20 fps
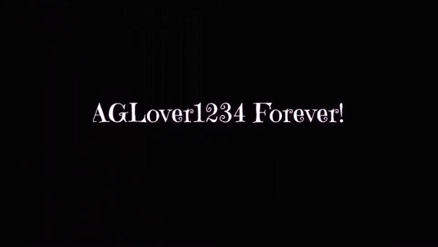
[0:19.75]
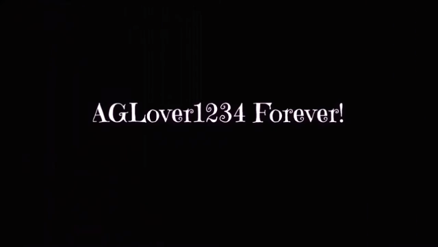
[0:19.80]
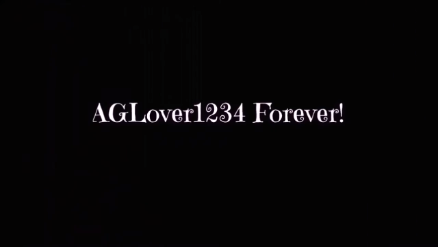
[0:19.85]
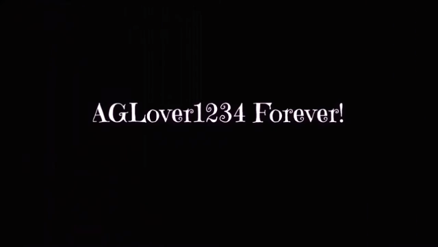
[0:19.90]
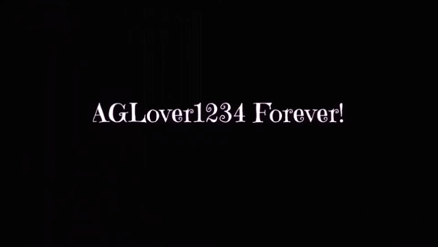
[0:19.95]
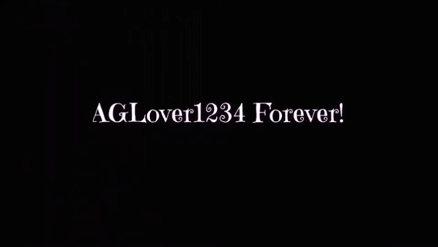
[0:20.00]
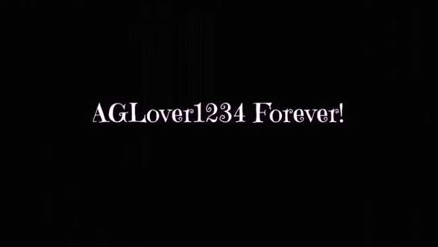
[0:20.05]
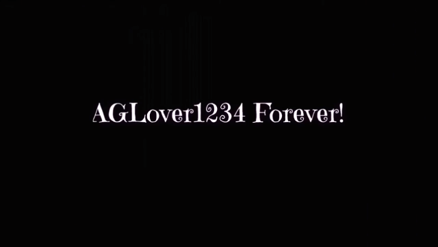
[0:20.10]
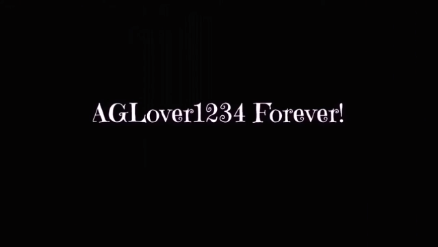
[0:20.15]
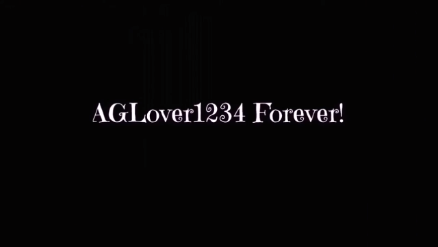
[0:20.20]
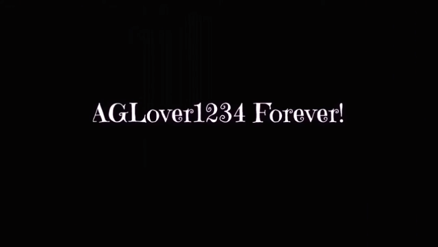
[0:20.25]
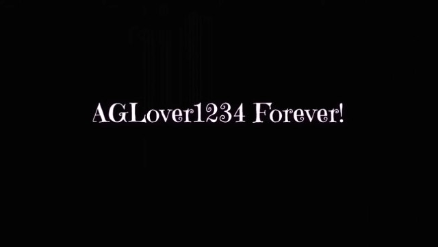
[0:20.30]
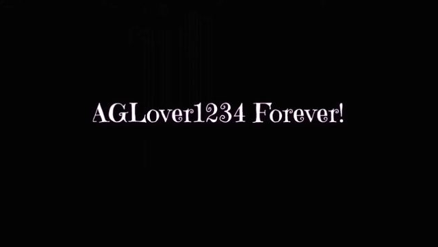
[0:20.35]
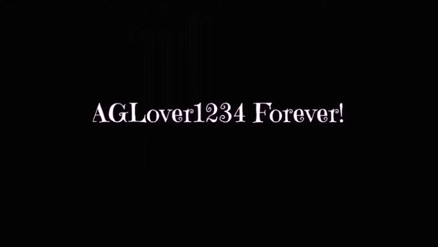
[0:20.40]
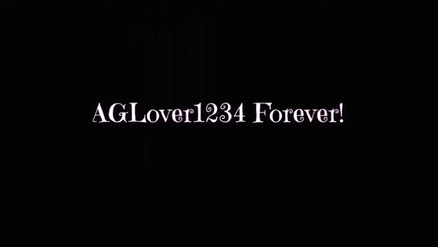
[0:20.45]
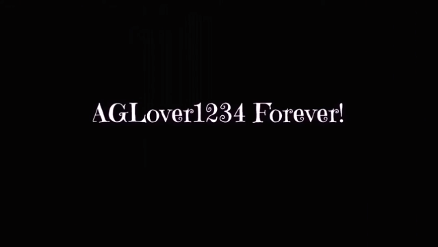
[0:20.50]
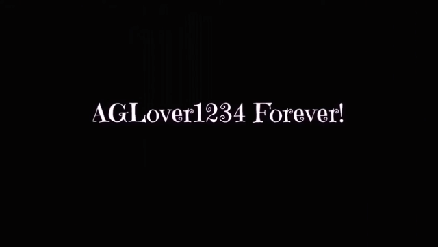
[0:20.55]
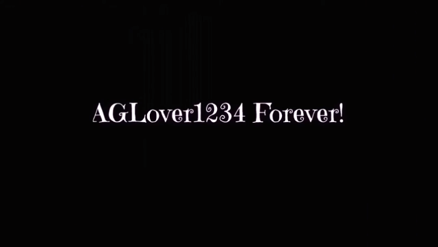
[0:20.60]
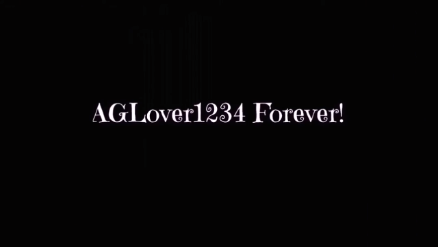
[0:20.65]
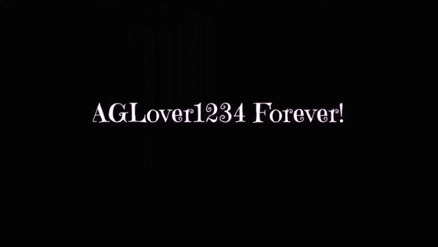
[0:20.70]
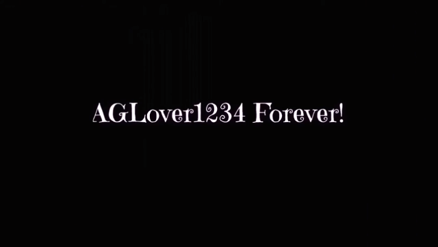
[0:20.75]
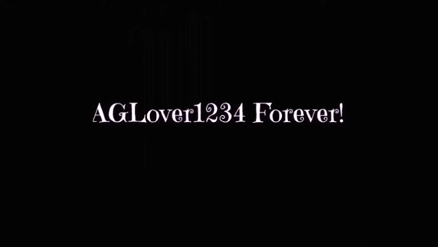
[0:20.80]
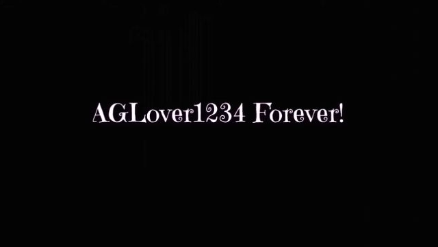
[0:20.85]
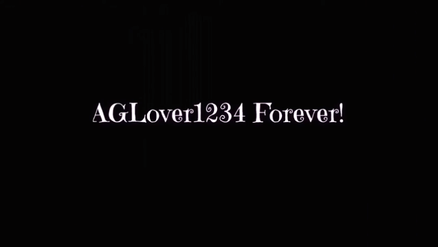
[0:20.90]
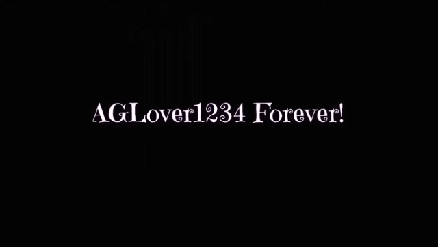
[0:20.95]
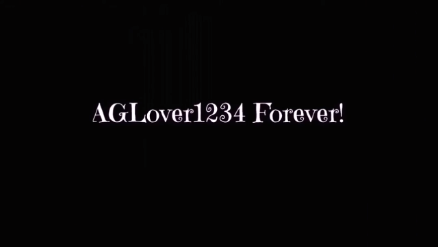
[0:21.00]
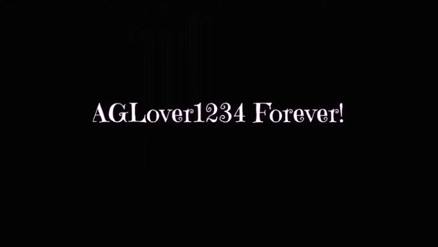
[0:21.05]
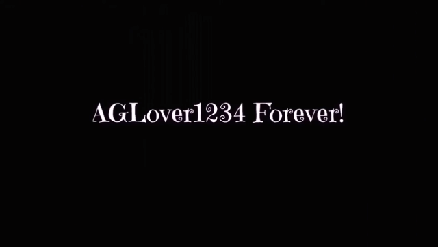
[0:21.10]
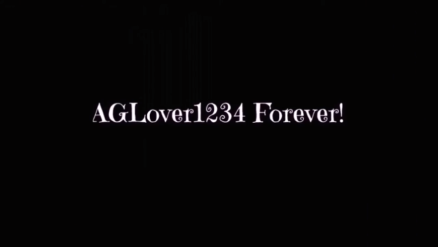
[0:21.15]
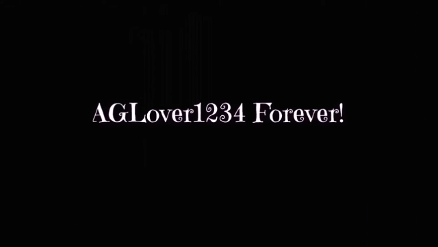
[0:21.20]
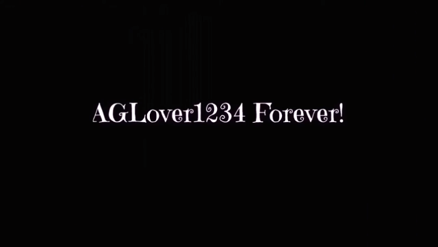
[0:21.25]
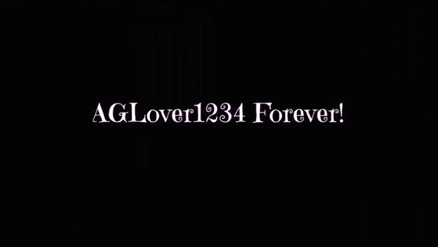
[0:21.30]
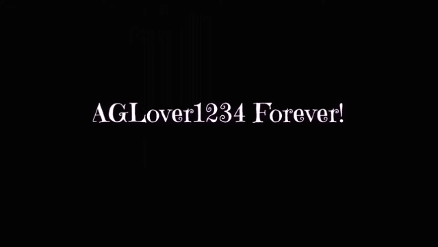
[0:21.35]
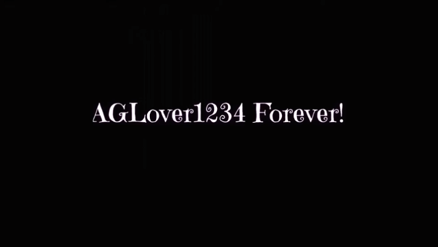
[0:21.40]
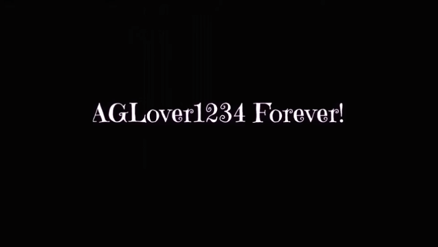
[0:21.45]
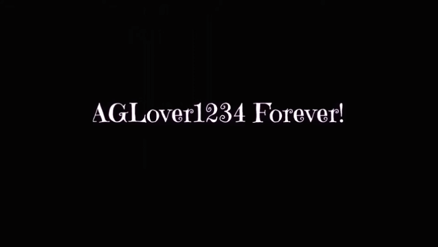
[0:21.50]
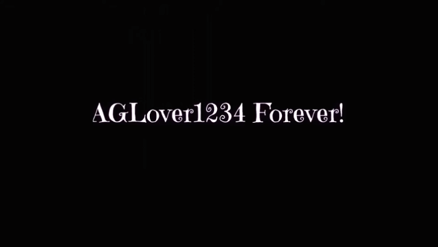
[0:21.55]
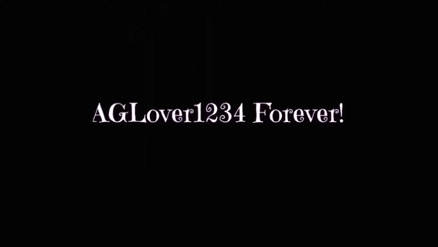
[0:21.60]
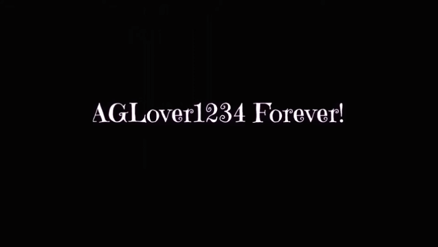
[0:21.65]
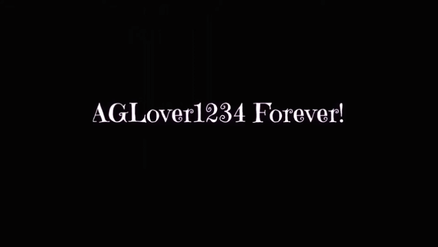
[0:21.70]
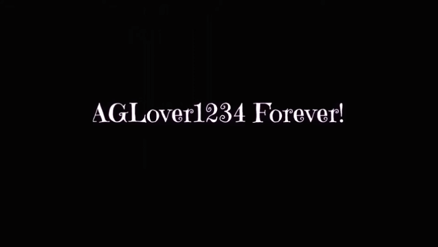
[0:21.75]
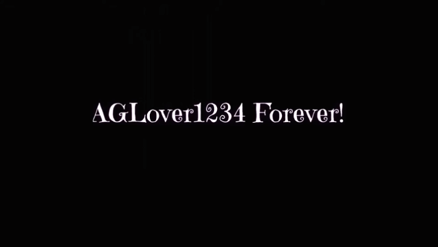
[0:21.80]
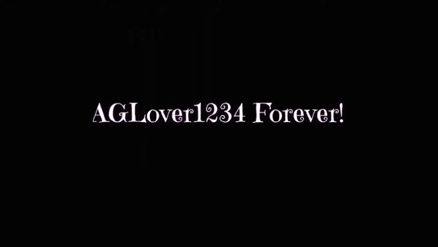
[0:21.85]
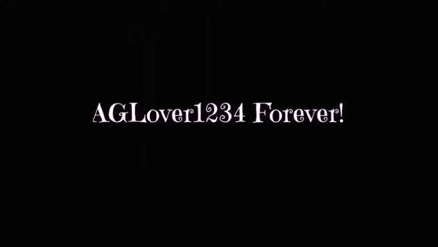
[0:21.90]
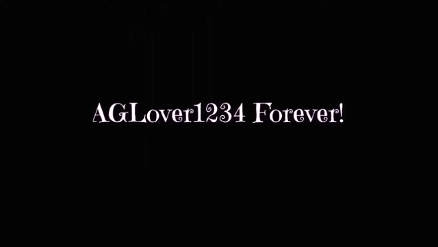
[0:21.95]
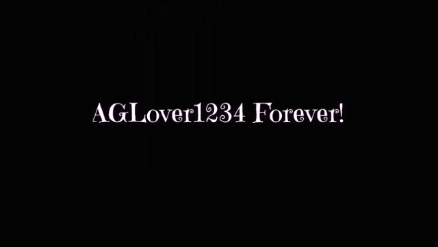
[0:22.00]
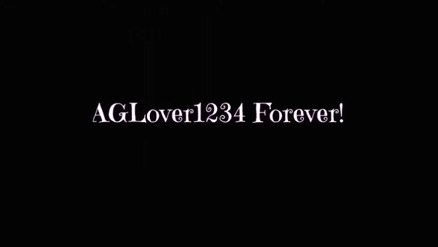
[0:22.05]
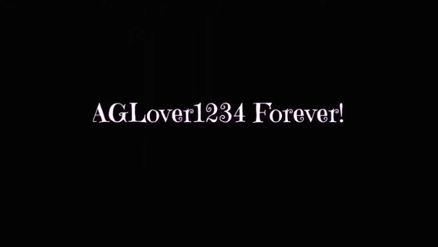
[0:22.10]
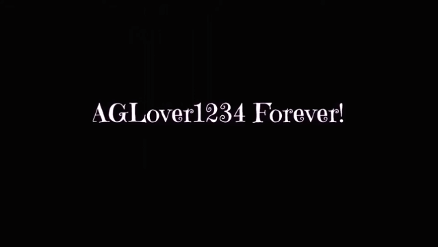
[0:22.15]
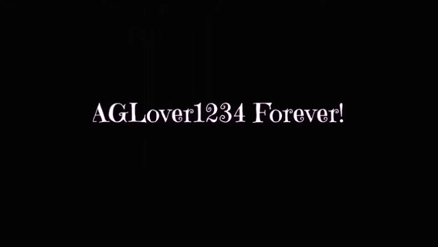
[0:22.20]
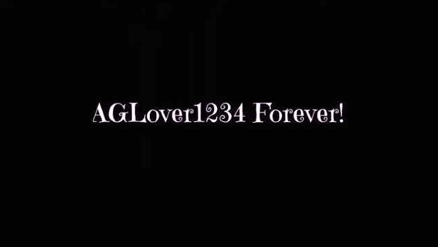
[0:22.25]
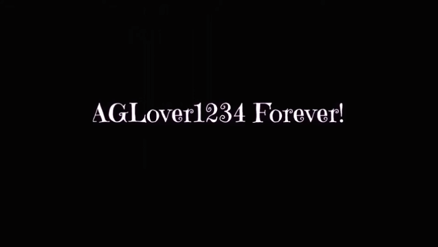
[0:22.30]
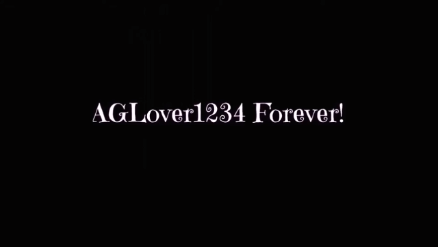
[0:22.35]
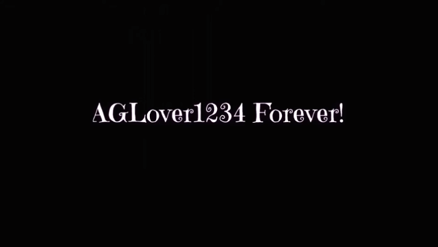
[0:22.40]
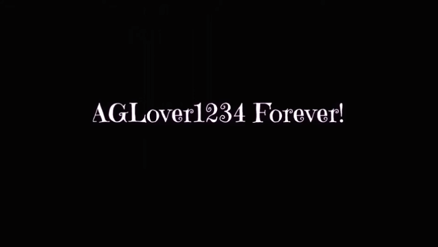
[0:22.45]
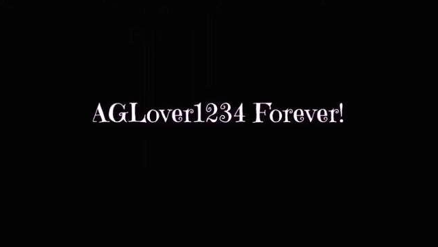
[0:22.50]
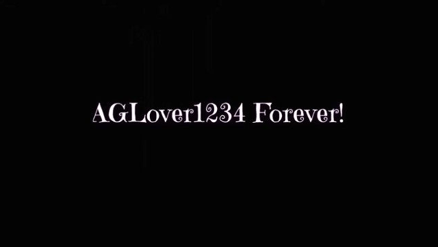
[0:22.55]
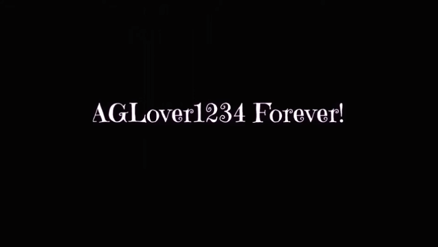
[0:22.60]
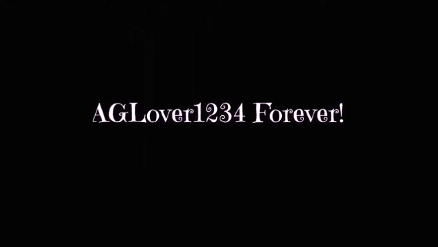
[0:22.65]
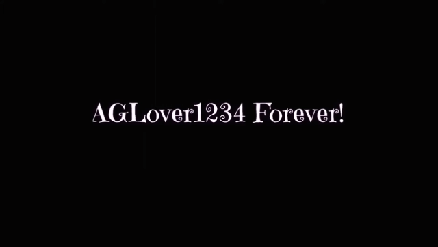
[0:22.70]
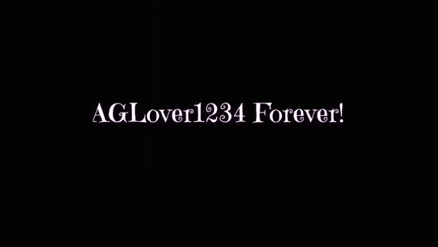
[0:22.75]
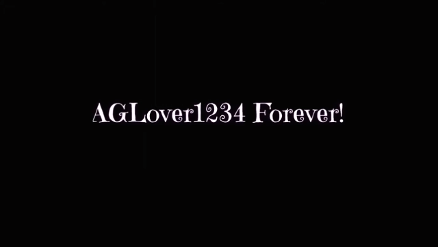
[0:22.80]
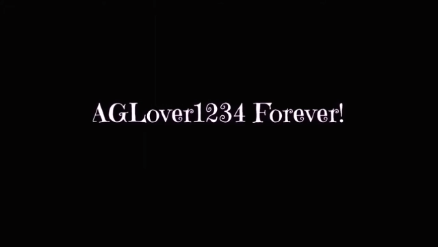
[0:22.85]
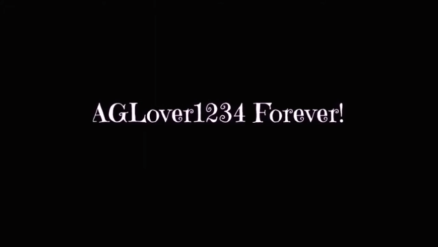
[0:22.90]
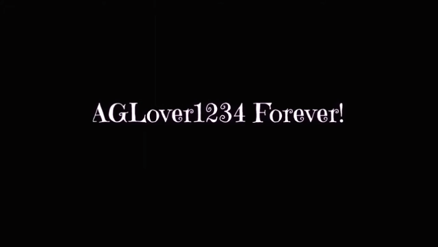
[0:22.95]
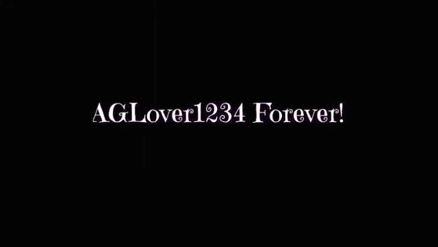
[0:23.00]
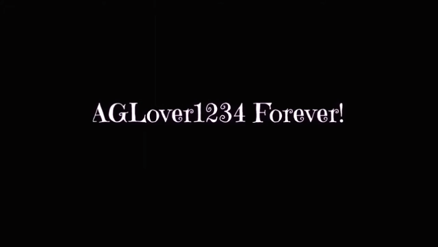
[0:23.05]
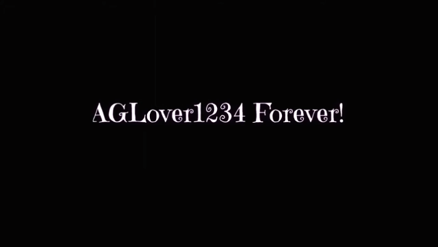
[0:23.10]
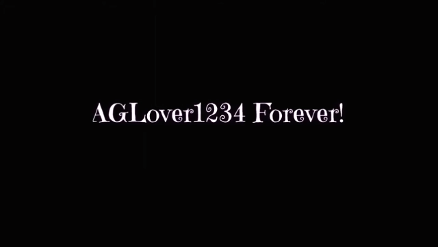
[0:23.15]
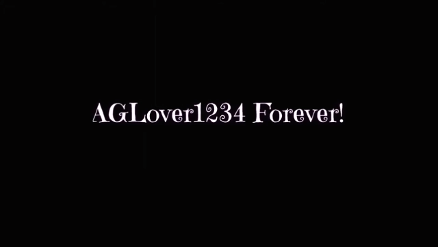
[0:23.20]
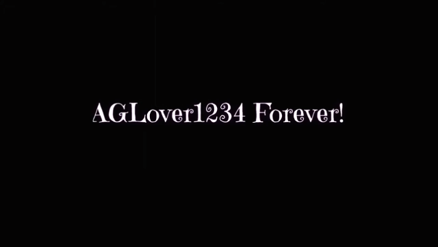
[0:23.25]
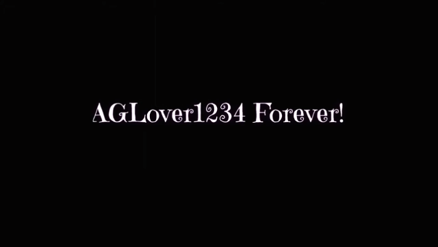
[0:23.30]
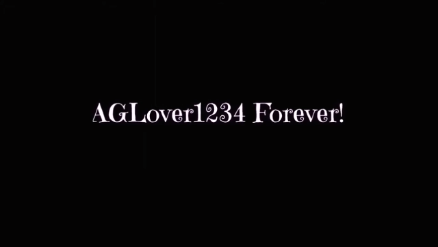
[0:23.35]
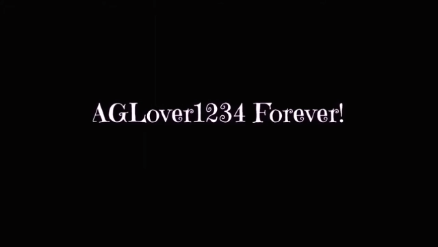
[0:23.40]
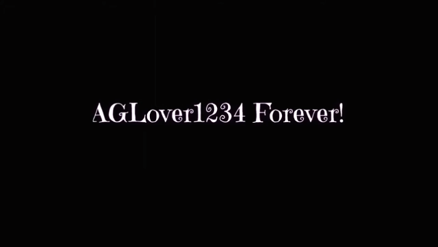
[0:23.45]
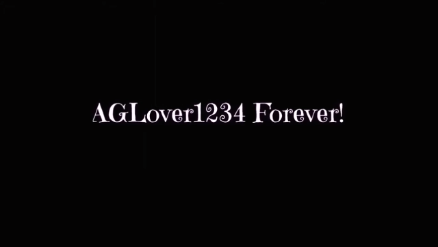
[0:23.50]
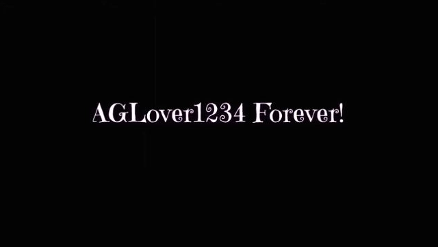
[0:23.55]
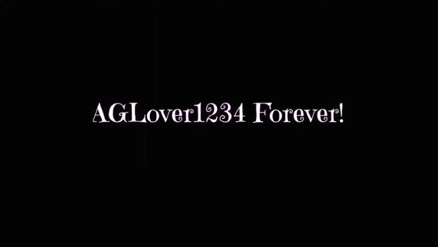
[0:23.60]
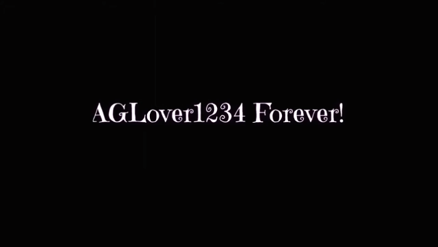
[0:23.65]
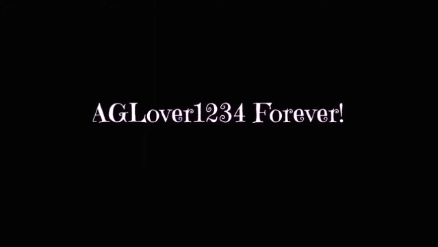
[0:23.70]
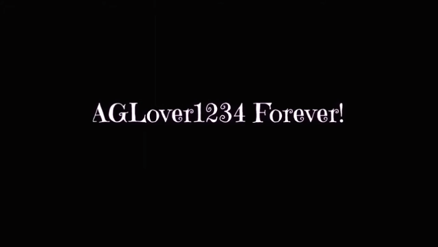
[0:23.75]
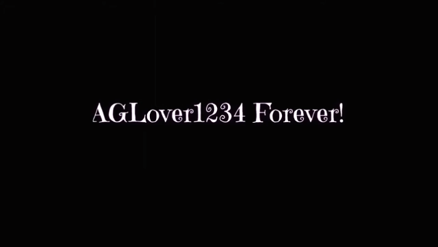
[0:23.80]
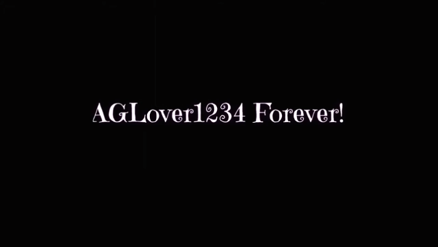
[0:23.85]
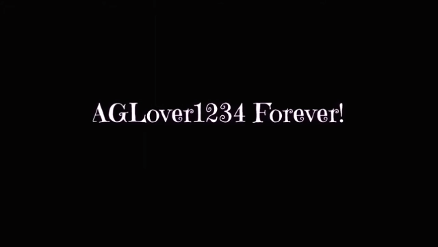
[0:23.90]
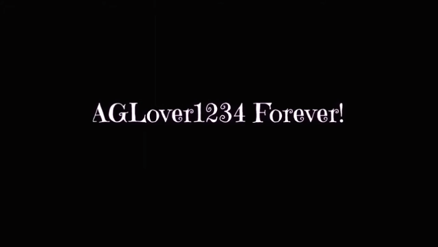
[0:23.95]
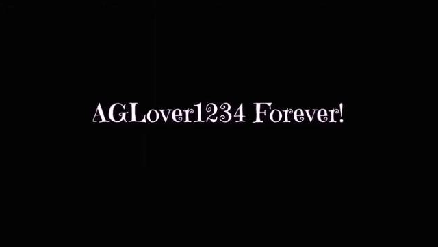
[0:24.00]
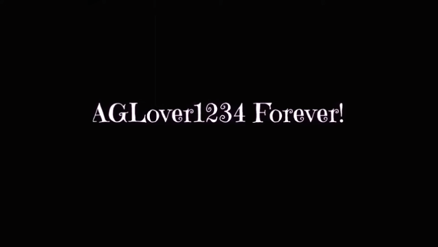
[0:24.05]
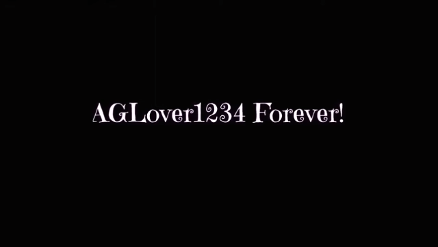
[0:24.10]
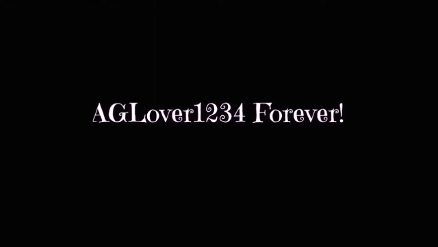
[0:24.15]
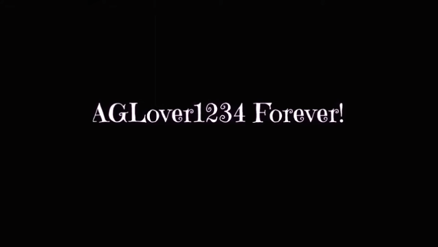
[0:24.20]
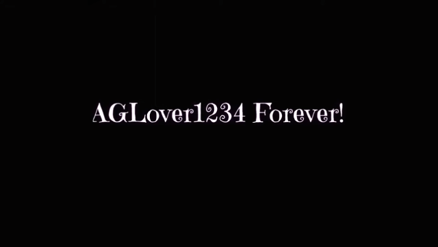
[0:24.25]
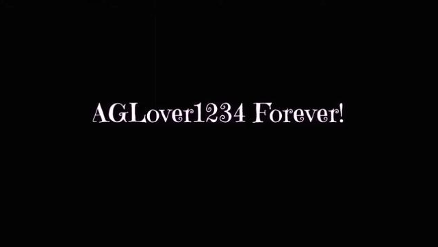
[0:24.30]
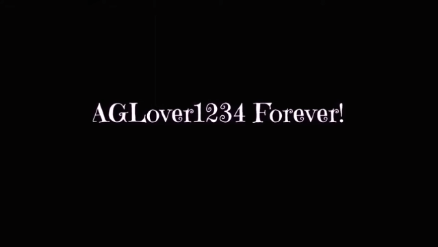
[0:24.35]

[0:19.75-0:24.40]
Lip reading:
Nobody's mouth can be seen.